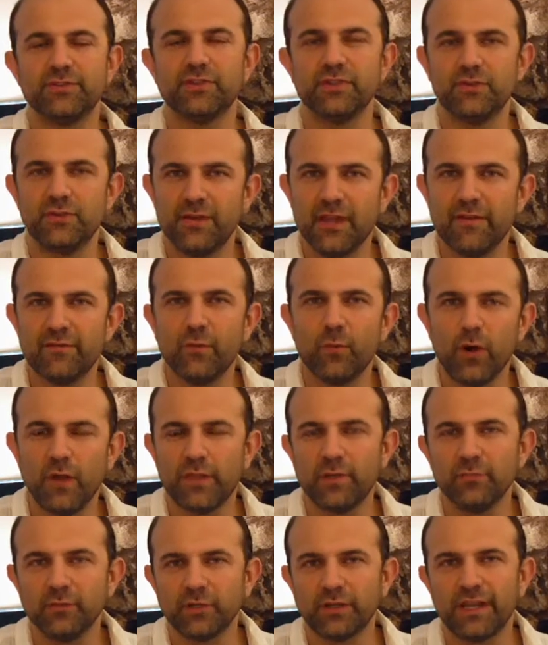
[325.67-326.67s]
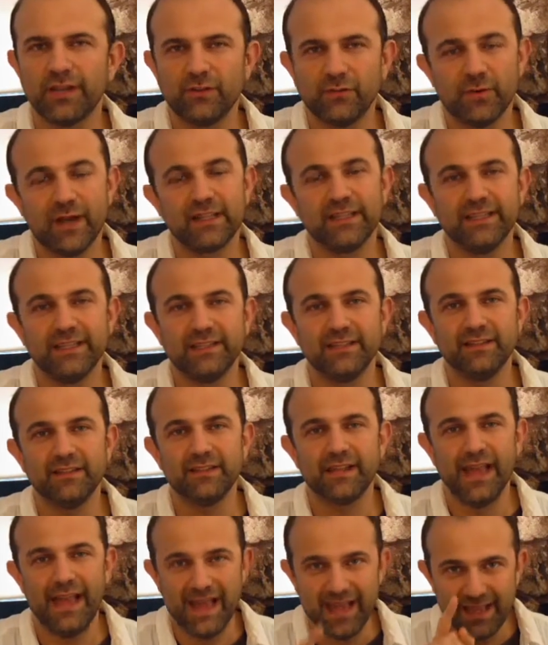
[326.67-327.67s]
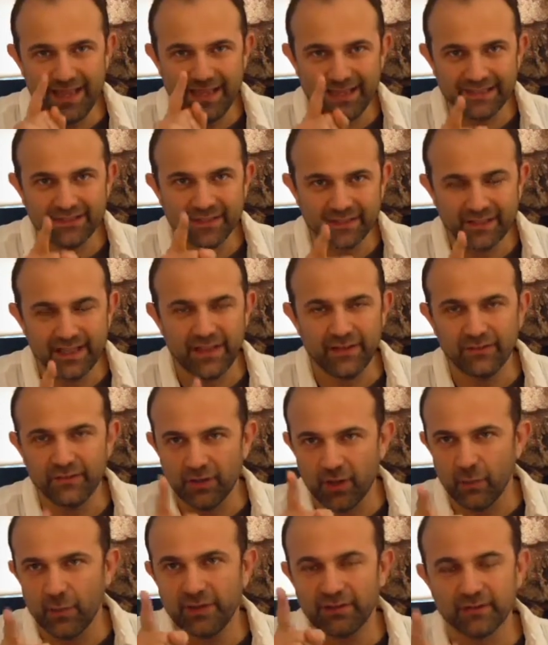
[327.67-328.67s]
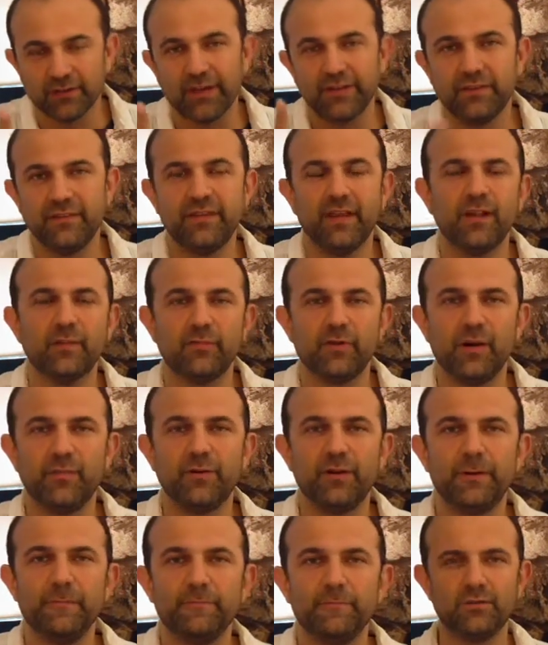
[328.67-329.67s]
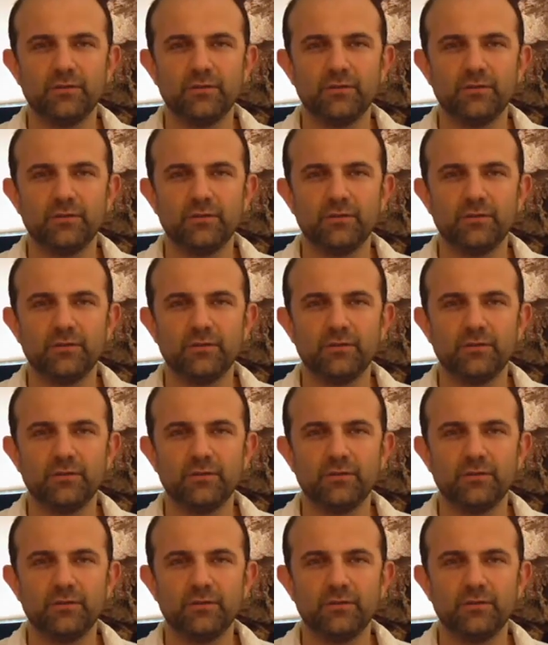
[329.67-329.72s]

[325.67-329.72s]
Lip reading: So you never want them looking directly into lens. Always look at the teleprompter.